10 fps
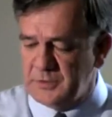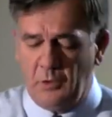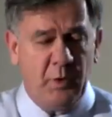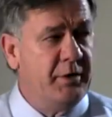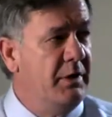
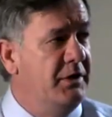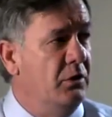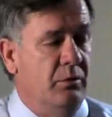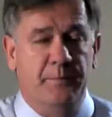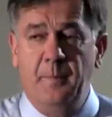So what do we
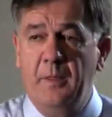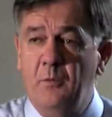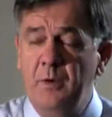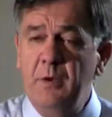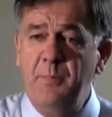do?
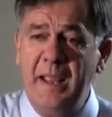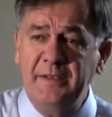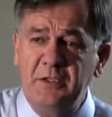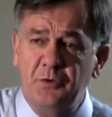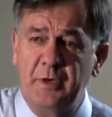When we
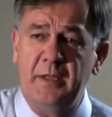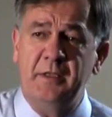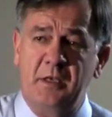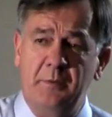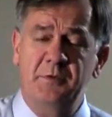plant a tree
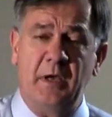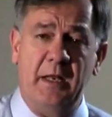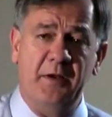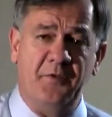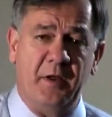that comes
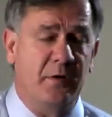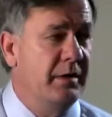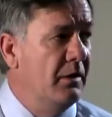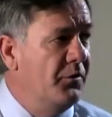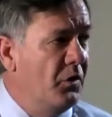highly feathered, now